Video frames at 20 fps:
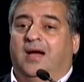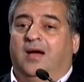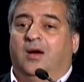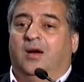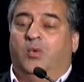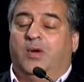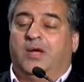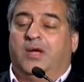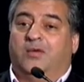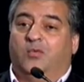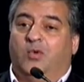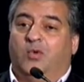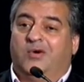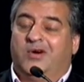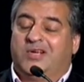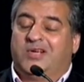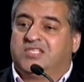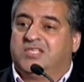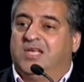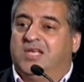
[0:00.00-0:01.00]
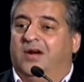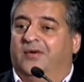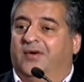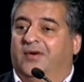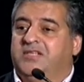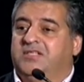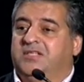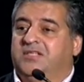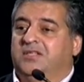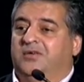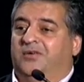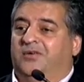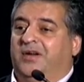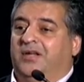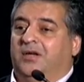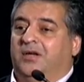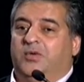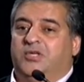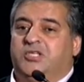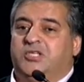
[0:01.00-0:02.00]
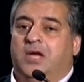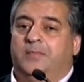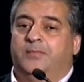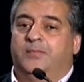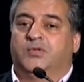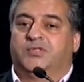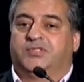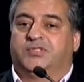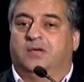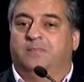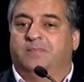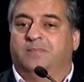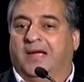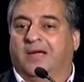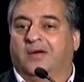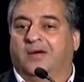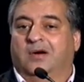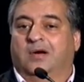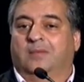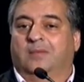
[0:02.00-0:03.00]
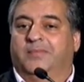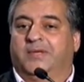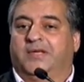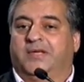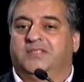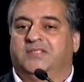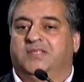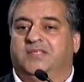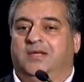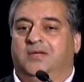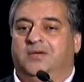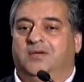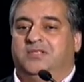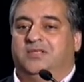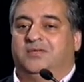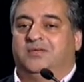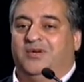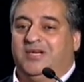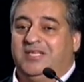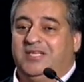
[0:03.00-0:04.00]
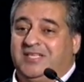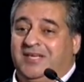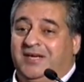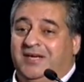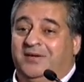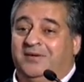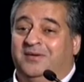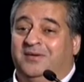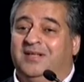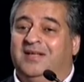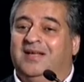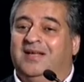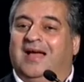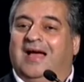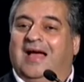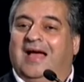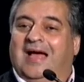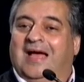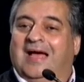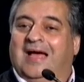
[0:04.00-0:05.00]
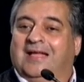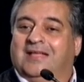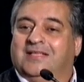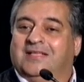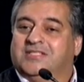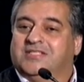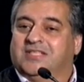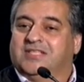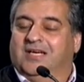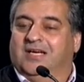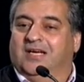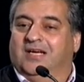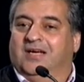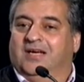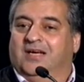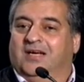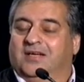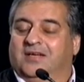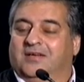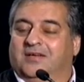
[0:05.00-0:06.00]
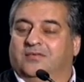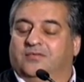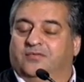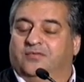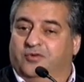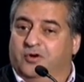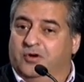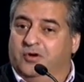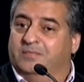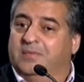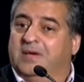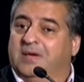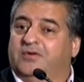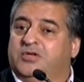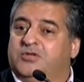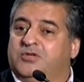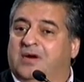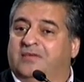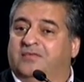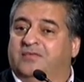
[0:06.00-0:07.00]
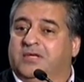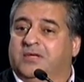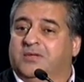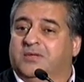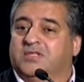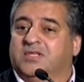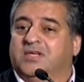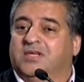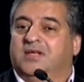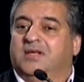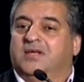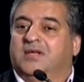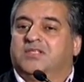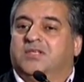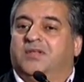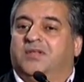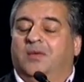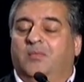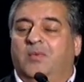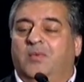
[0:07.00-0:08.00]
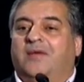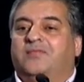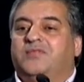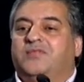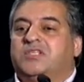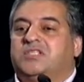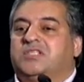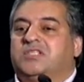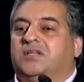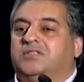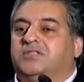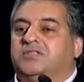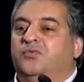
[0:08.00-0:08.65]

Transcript: we're accelerating the rate at which airports go bankrupt because they're losing retail and food and beverage revenues. So then we're having to start to